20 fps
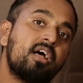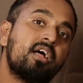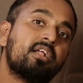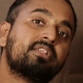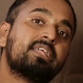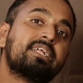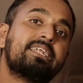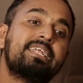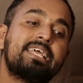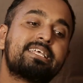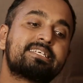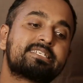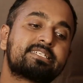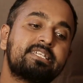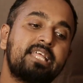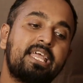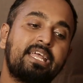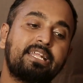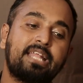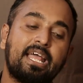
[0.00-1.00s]
The next
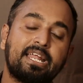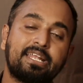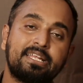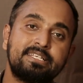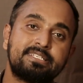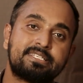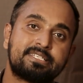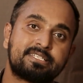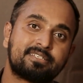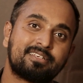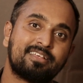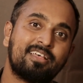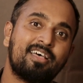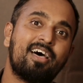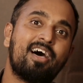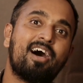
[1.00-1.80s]
day there is